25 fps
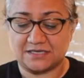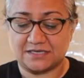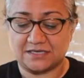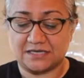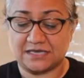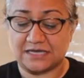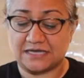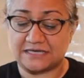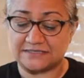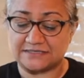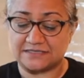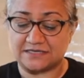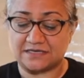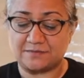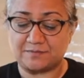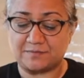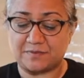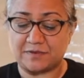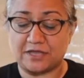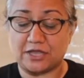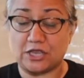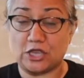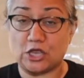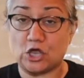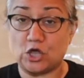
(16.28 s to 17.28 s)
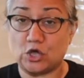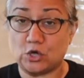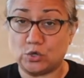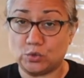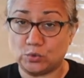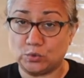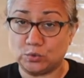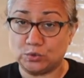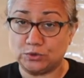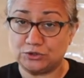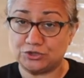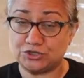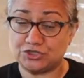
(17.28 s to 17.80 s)
cut up a
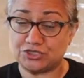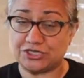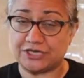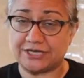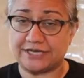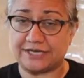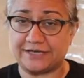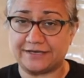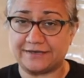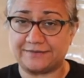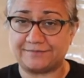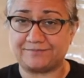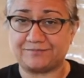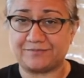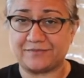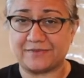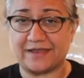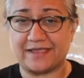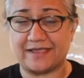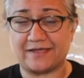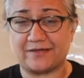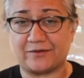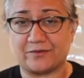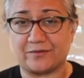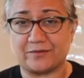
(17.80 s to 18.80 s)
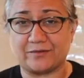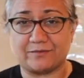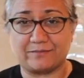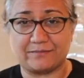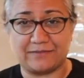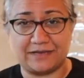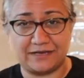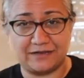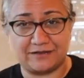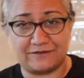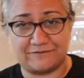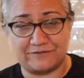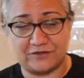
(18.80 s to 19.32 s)
whole chicken. Now,
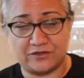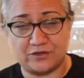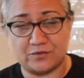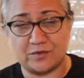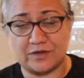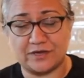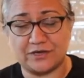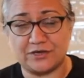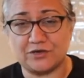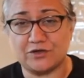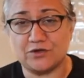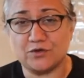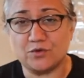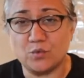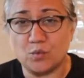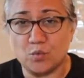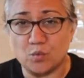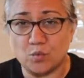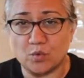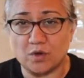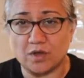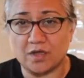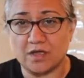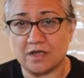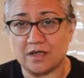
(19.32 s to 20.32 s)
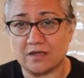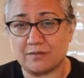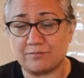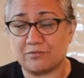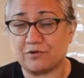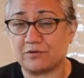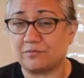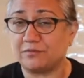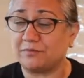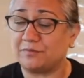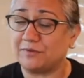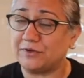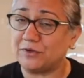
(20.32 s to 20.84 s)
many of you I know
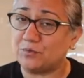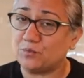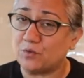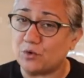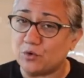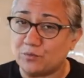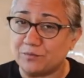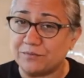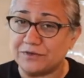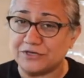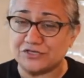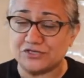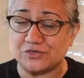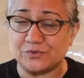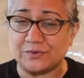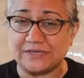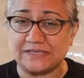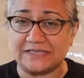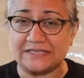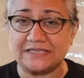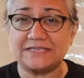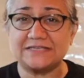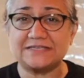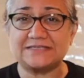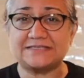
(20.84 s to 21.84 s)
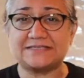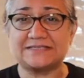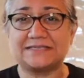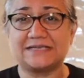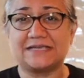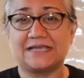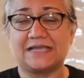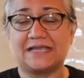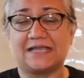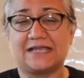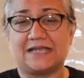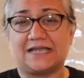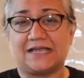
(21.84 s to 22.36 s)
probably won't be doing this,
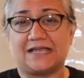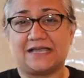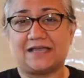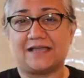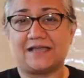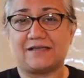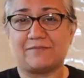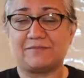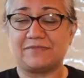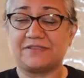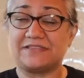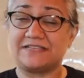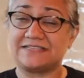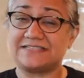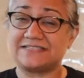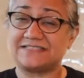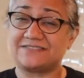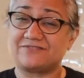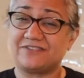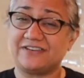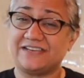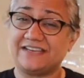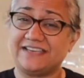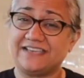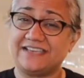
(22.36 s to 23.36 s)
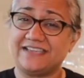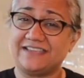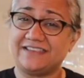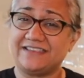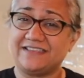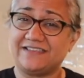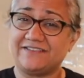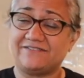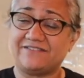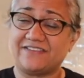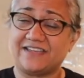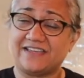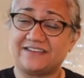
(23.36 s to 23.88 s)
but this is really in
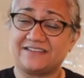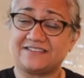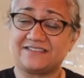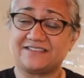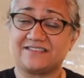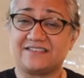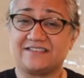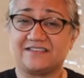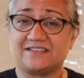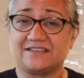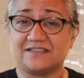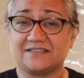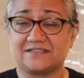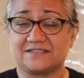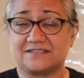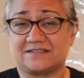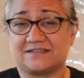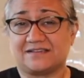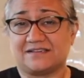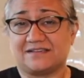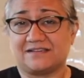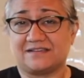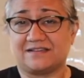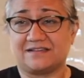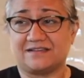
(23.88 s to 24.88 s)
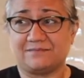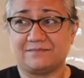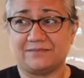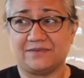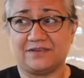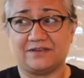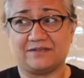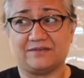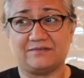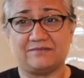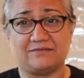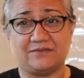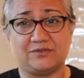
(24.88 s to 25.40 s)
the event that
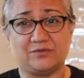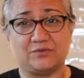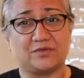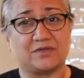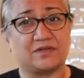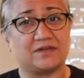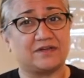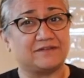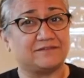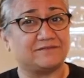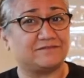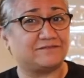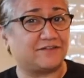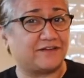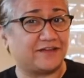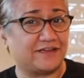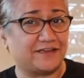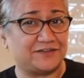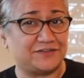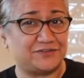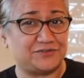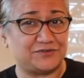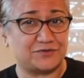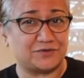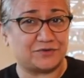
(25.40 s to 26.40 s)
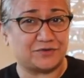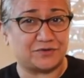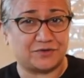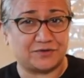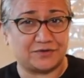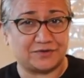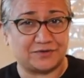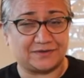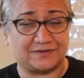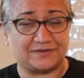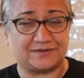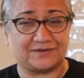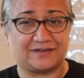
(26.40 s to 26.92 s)
you can't find
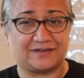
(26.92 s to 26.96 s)
your